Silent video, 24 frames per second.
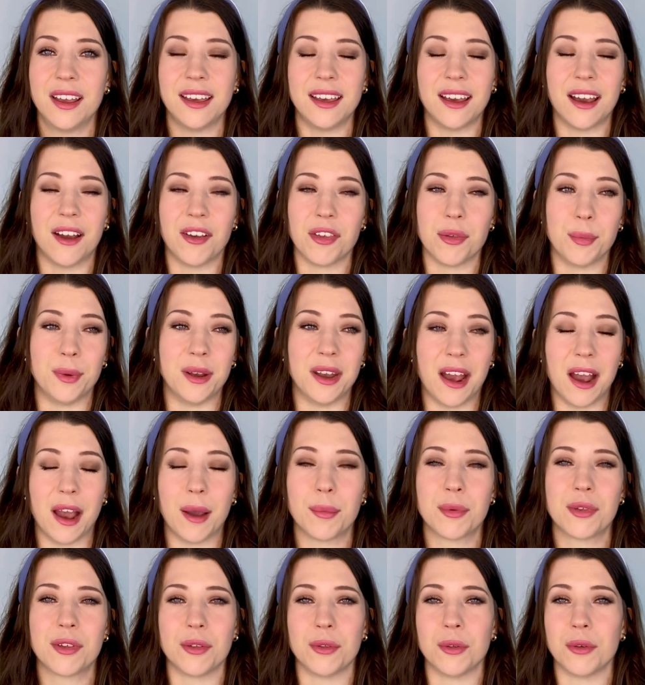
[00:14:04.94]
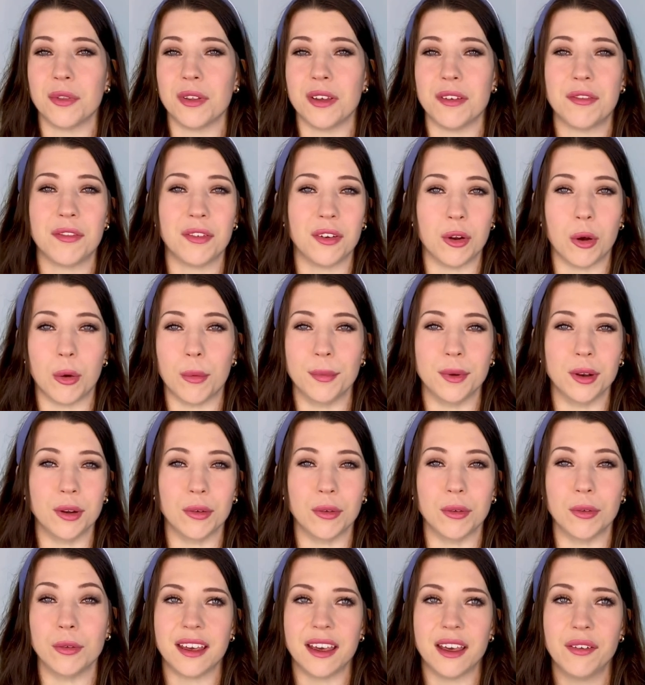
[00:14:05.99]
has been absolutely
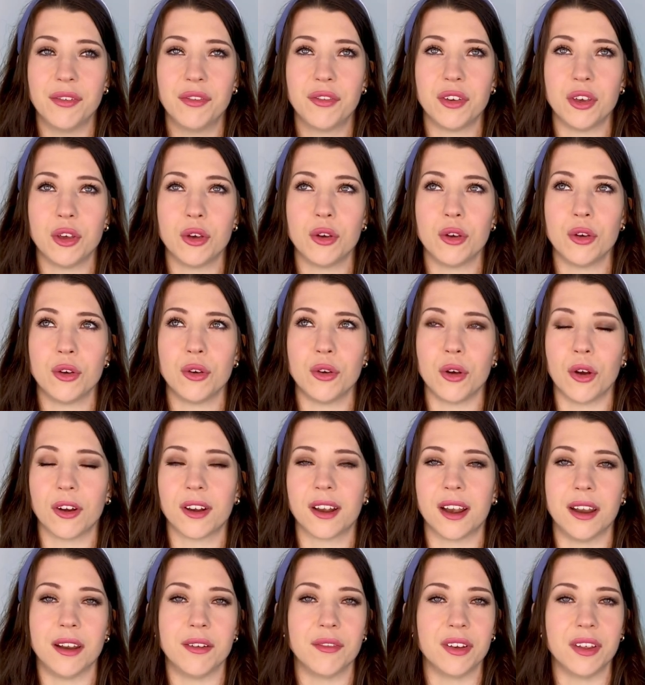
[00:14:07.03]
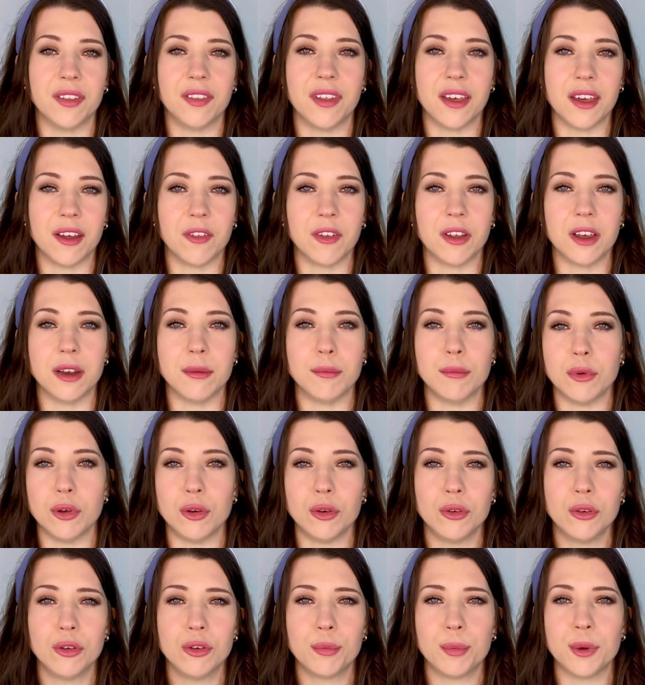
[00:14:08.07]
phenomenal. If you are kind of in the Alien
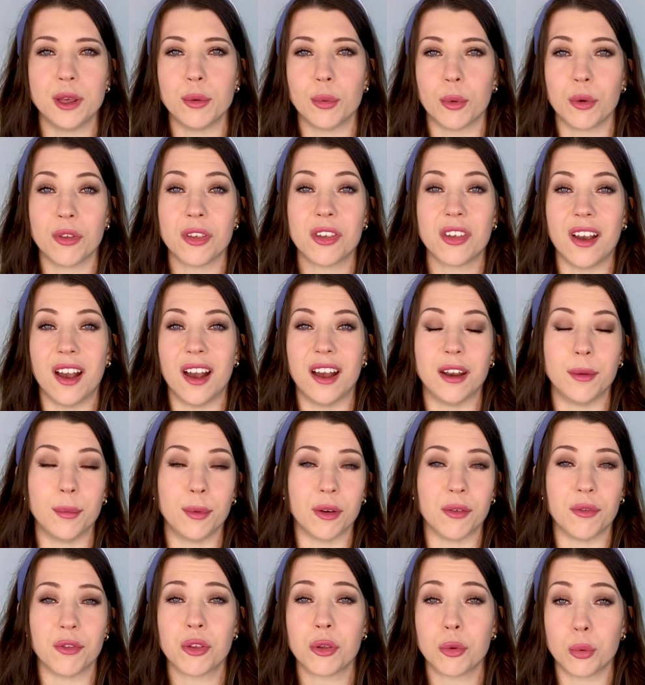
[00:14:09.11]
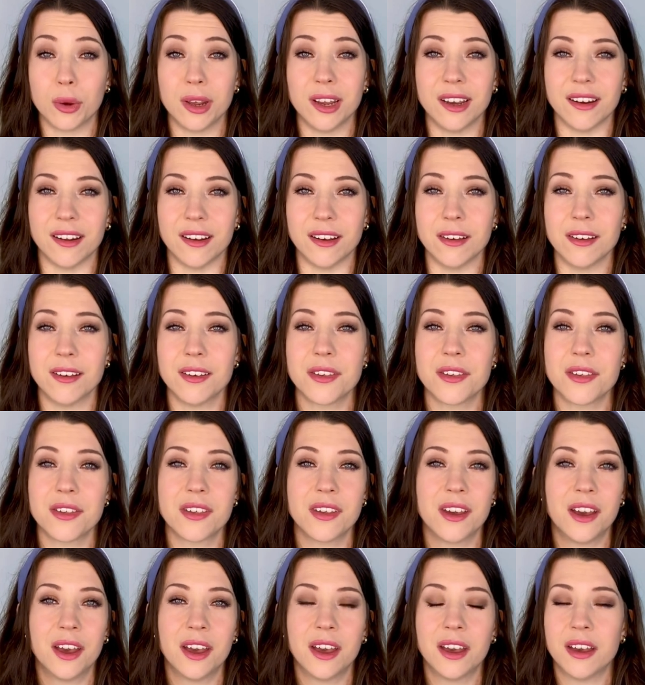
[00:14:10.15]
mood, but you want to add a bit of sweetness,
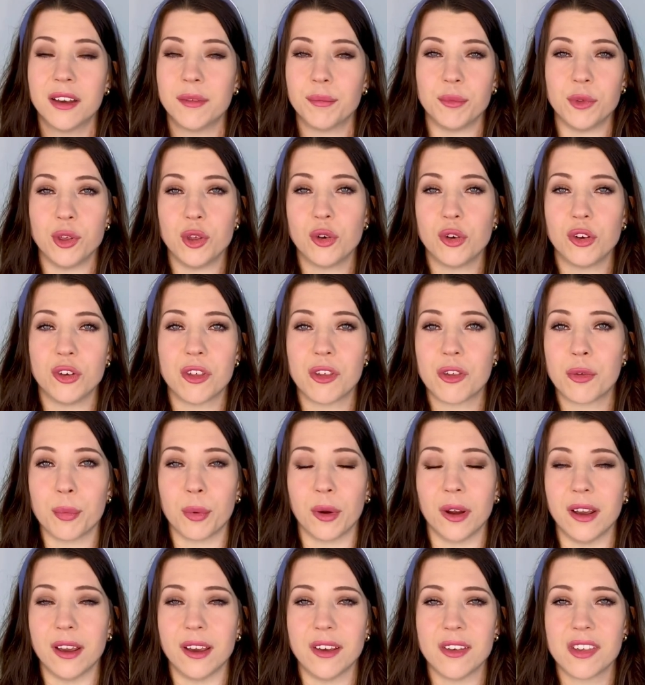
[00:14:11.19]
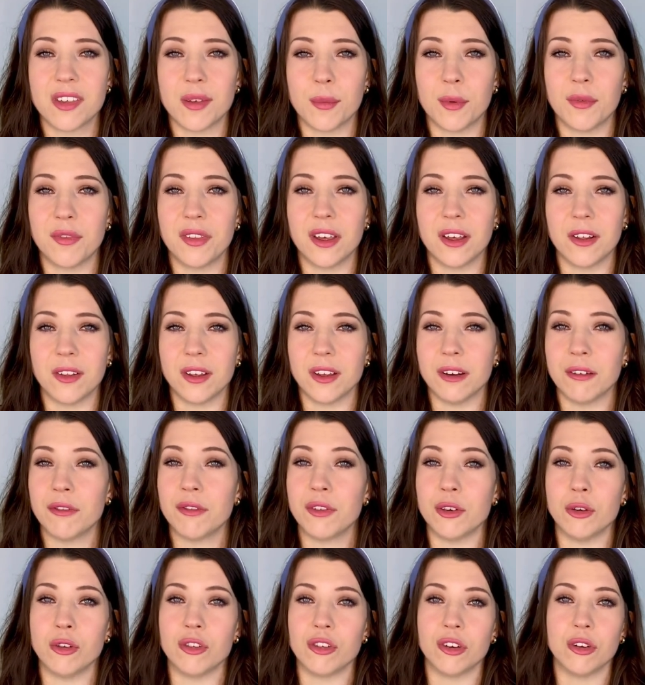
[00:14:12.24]
you could spray some of the Alien
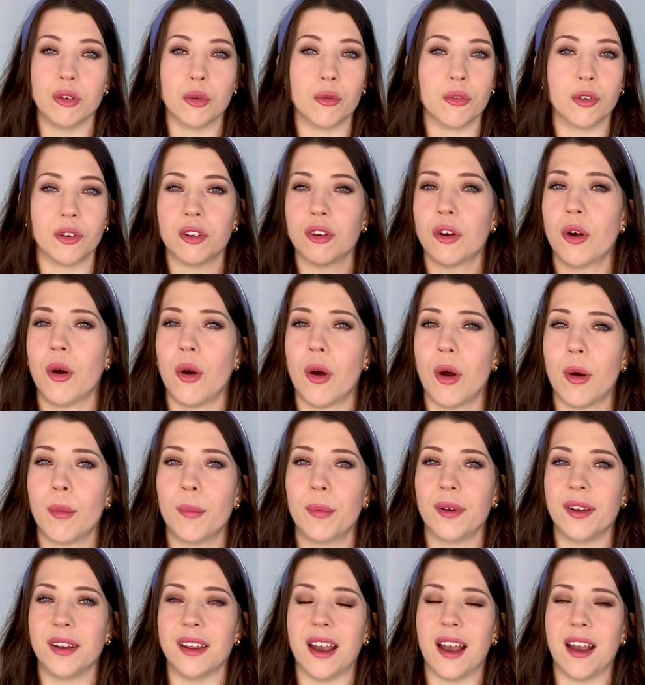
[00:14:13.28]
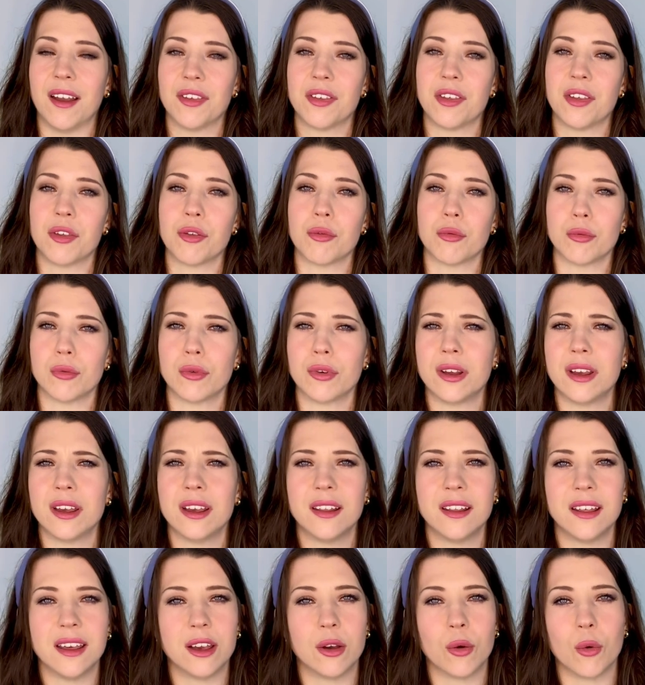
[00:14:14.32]
Fusion over top, and it adds this
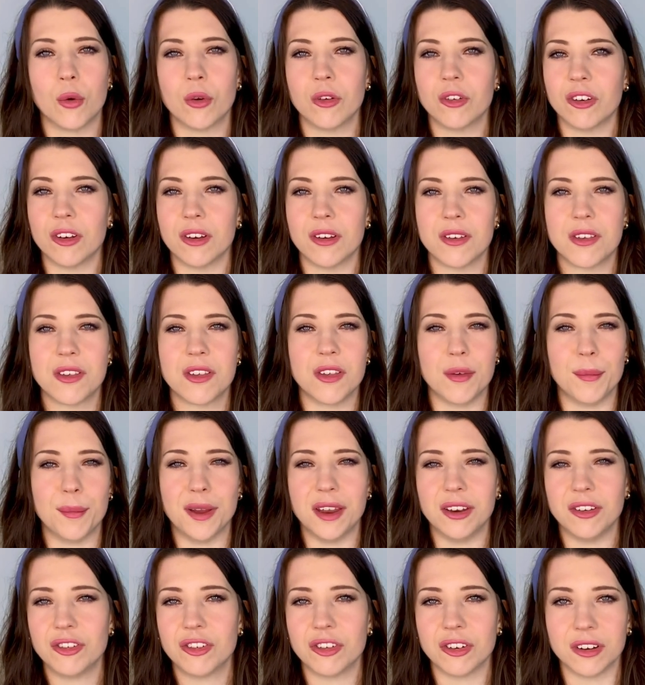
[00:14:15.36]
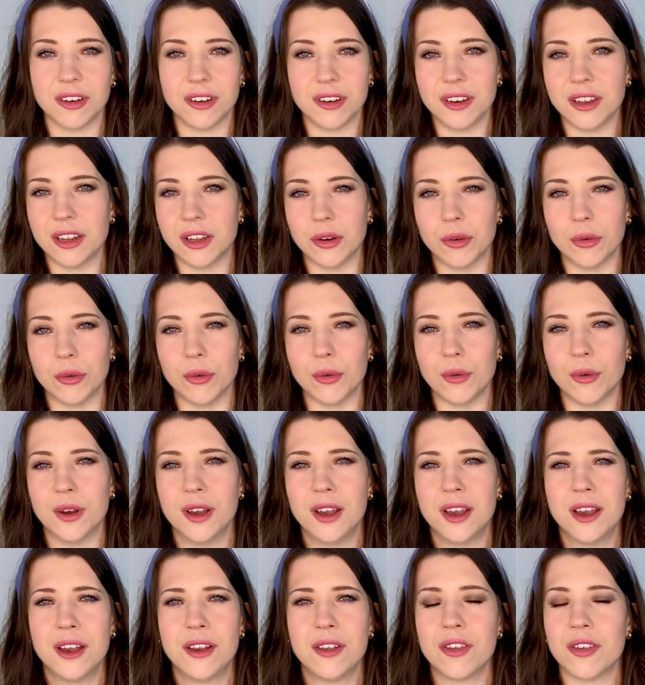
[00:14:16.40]
really gorgeous dimension, you know,
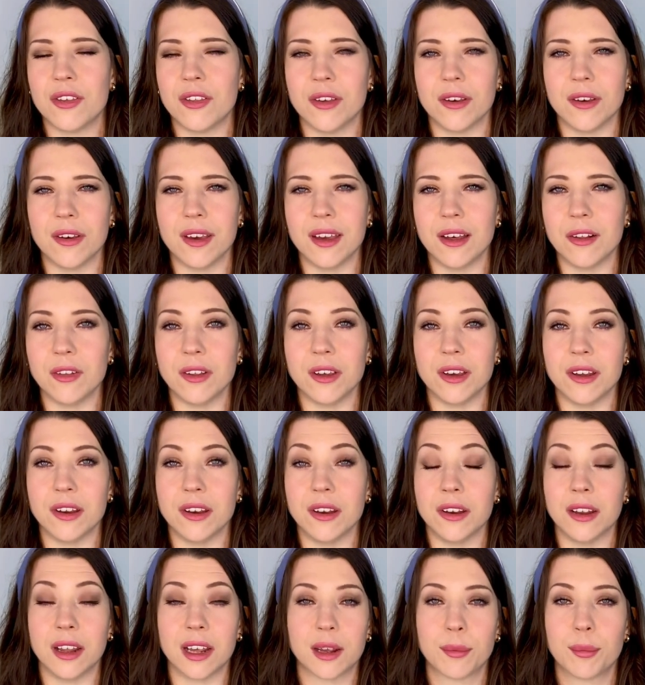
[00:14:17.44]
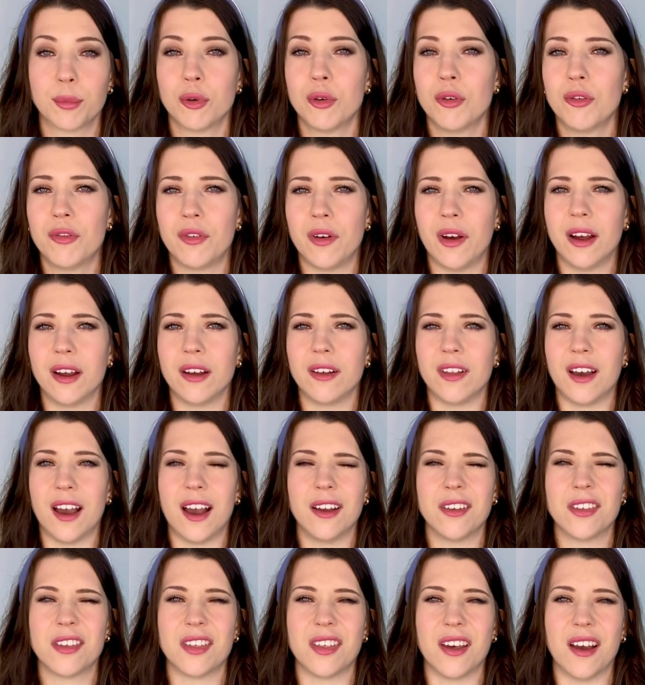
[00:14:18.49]
to the Alien like profile. It
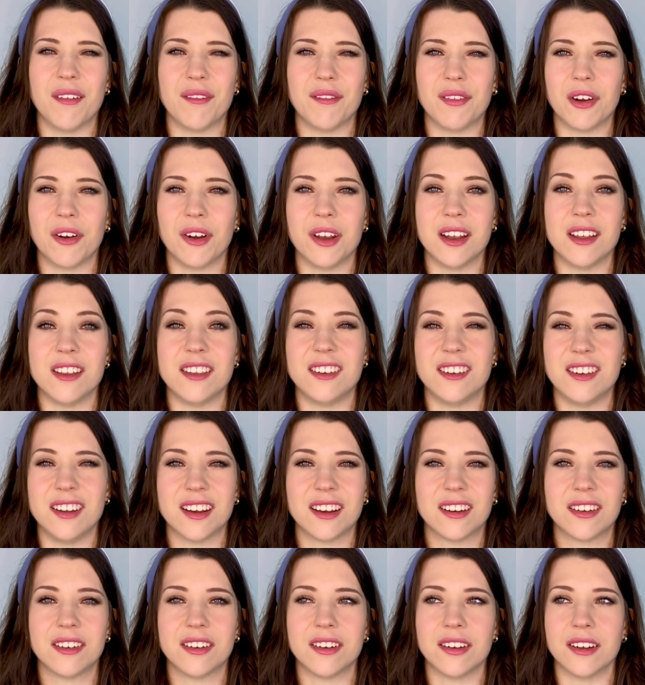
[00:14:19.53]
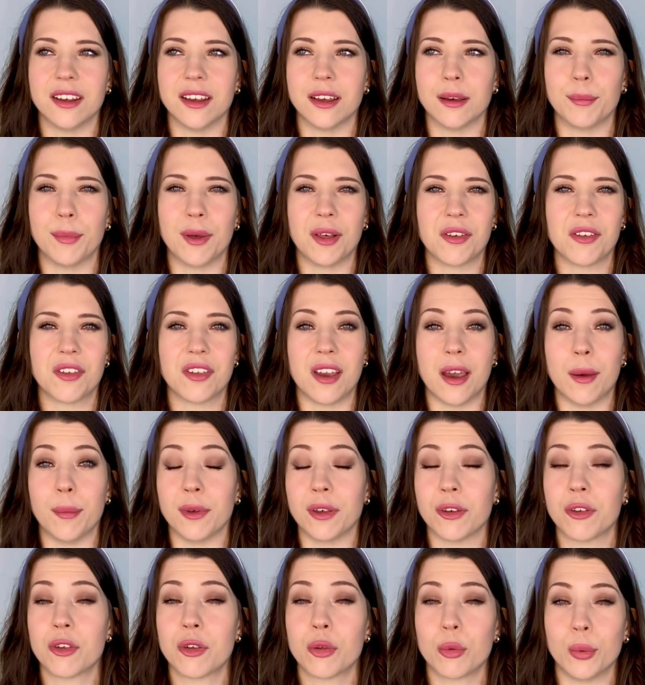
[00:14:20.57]
adds that very addicting
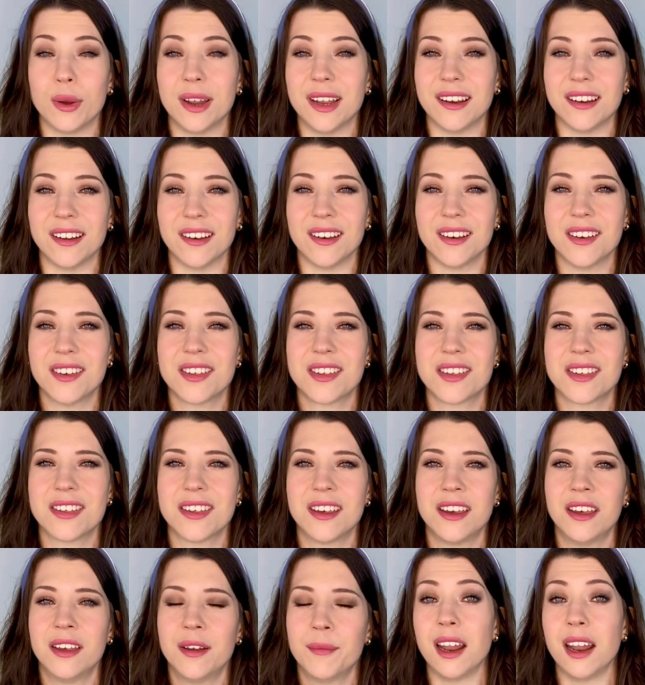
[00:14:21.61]
balsamic sweetness.